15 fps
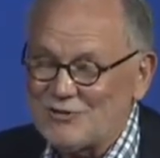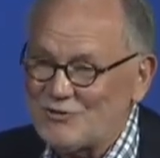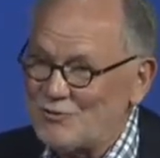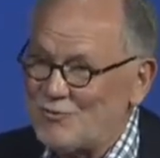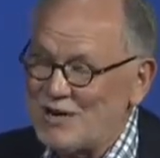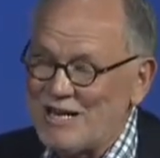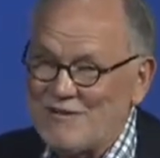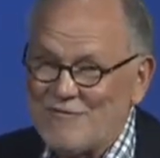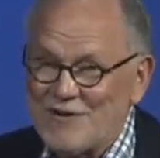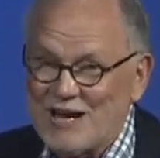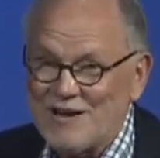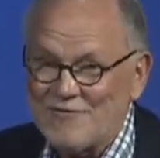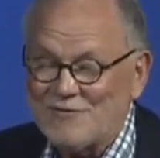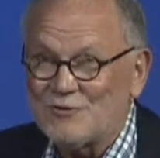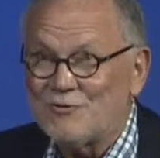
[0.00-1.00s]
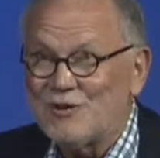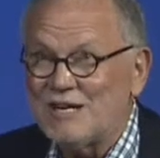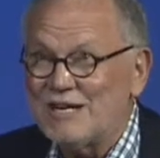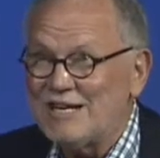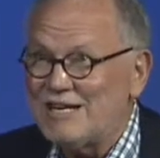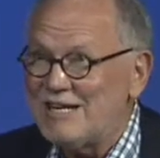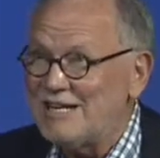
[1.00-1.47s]
about
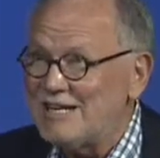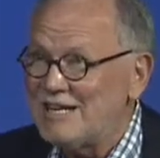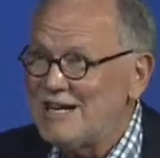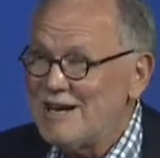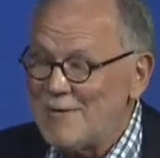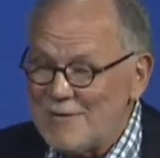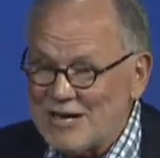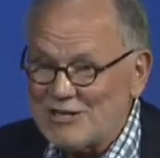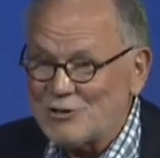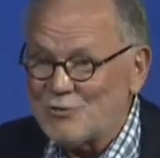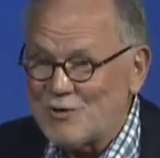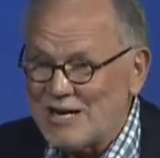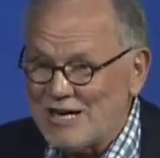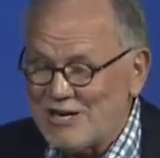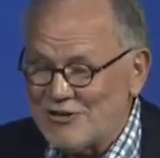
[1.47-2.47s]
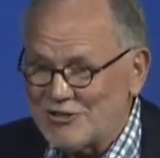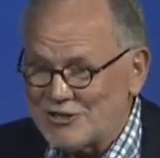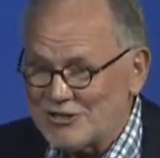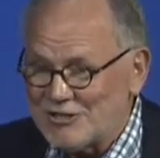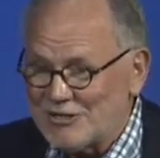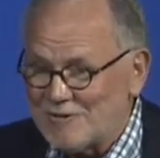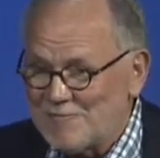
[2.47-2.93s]
20 years
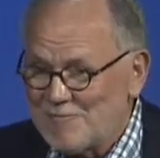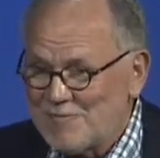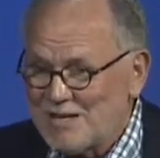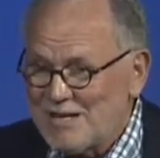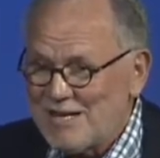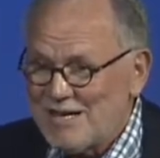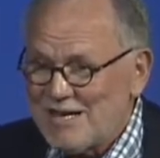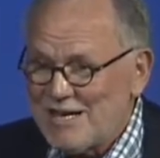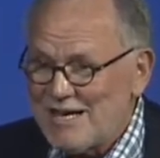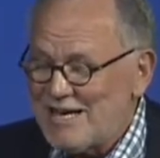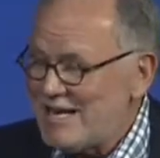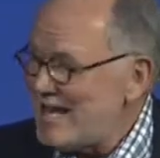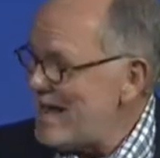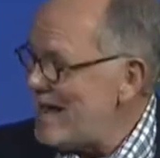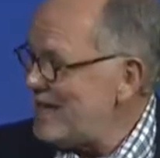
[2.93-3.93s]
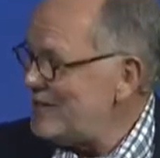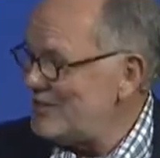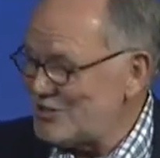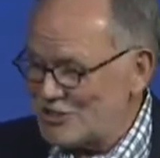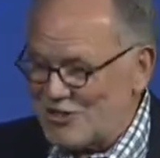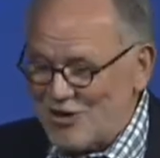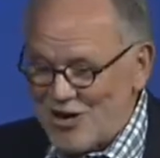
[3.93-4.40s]
ago. And he had
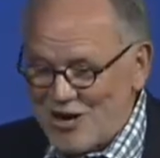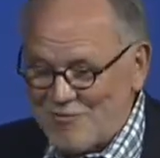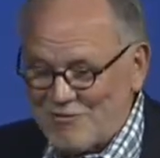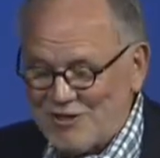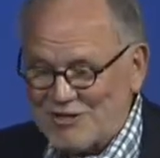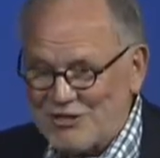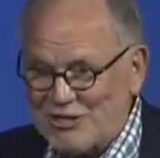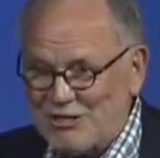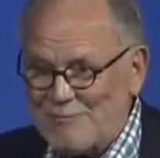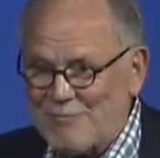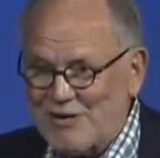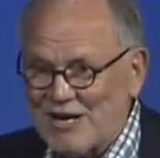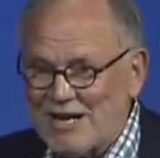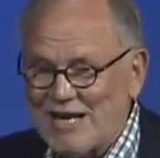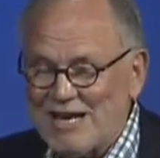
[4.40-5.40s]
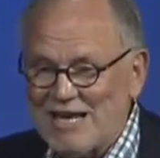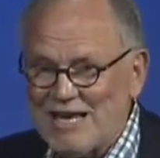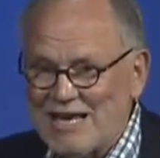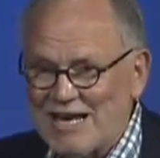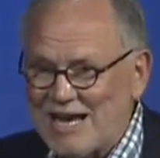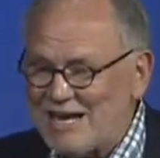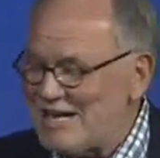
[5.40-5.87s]
this card with a chip on it,
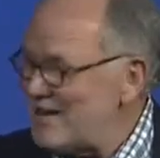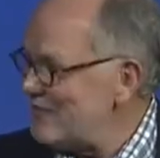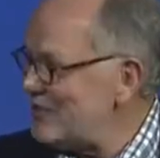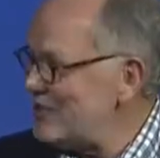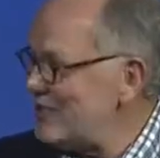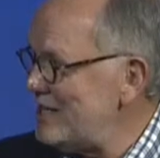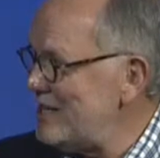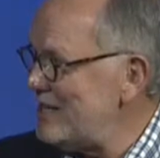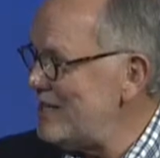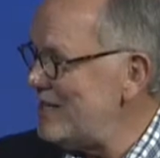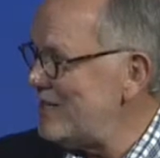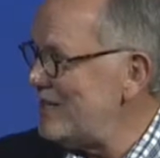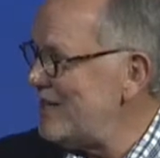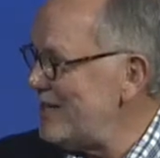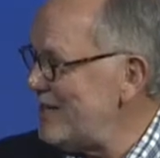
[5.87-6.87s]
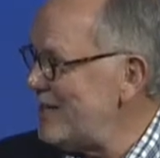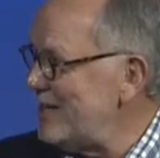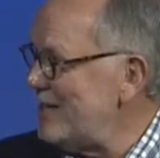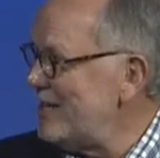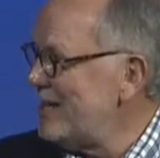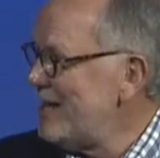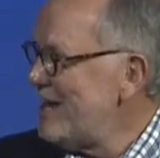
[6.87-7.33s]
and I'd never seen anything like
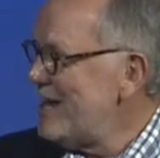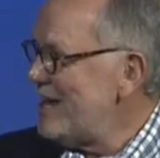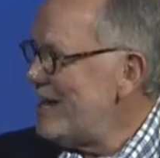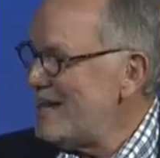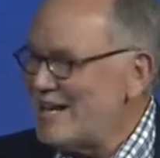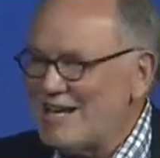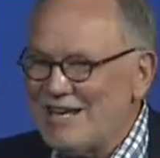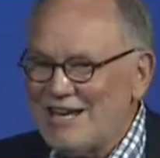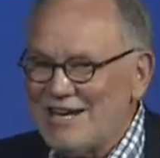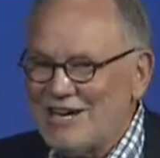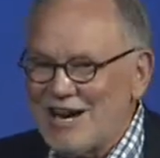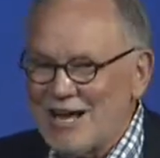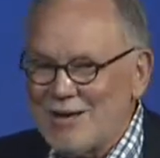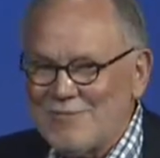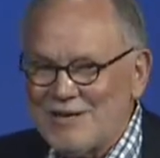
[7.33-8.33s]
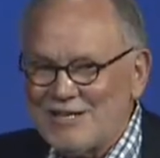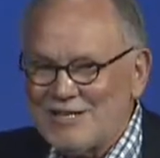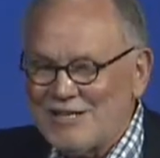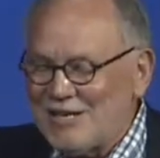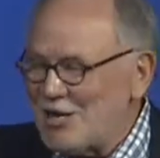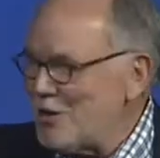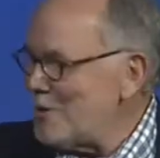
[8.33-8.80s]
it. And it got him into
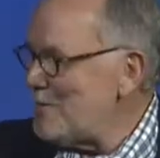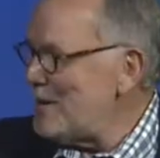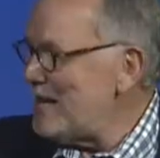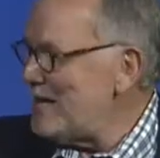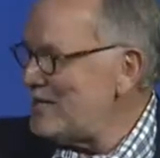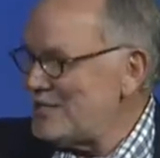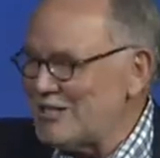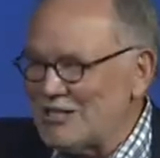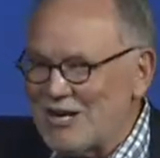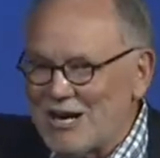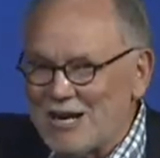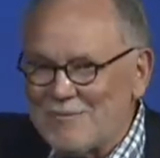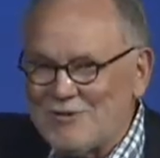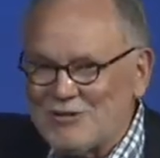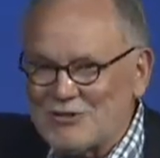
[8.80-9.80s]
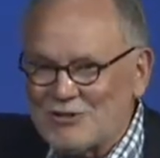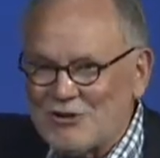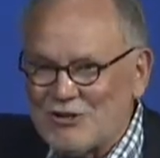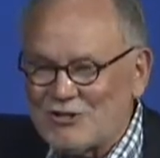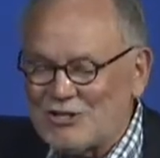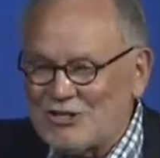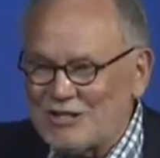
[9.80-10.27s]
the air base. It got him his
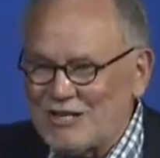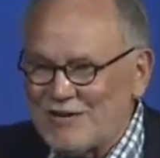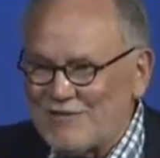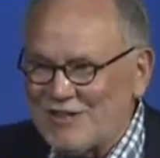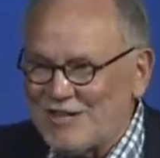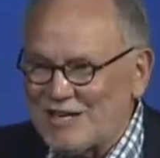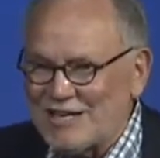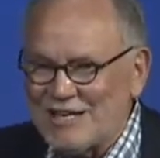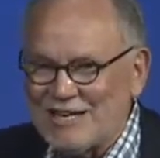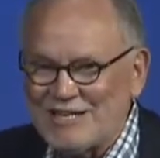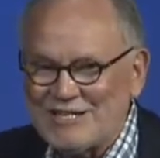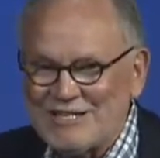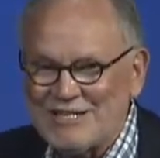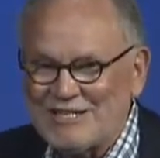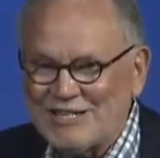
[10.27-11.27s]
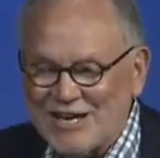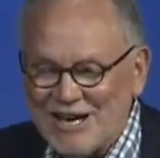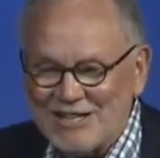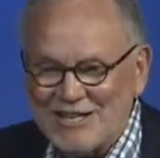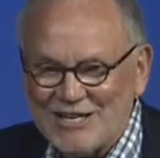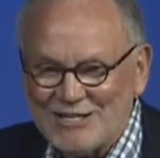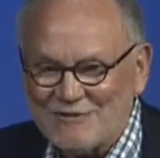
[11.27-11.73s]
groceries and everything. And I said,
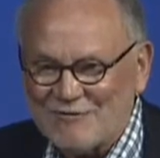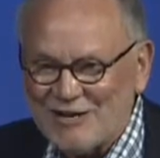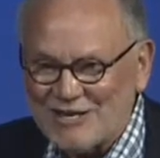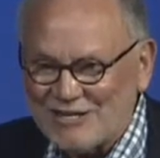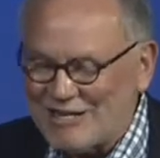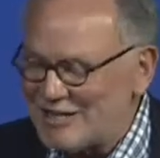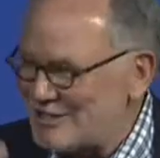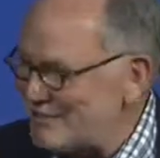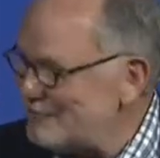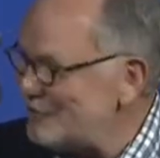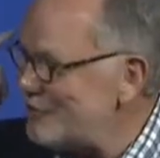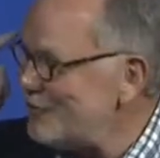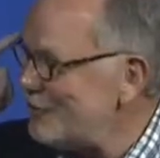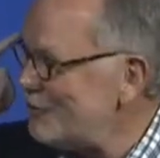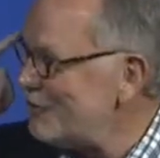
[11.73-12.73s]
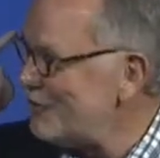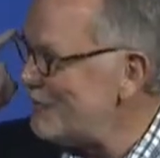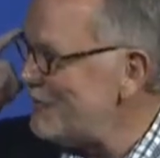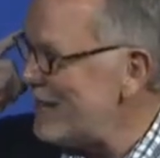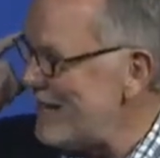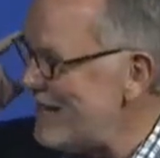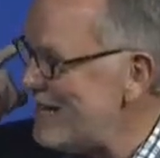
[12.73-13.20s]
God, that's fantastic. What was going through
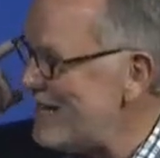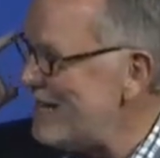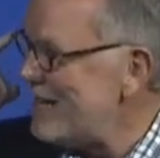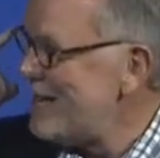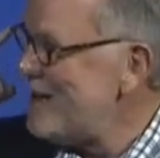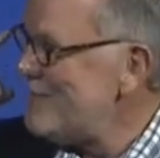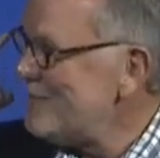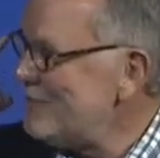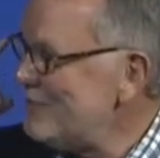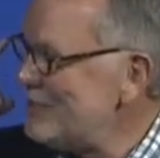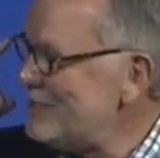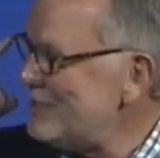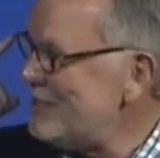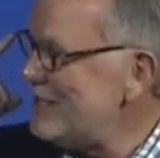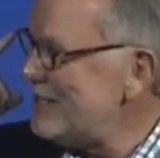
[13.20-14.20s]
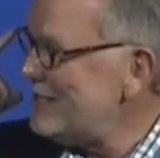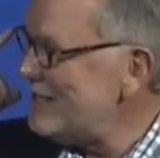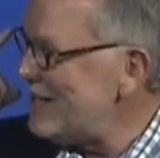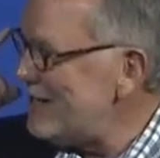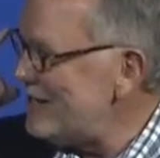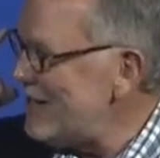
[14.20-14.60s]
my head was, God,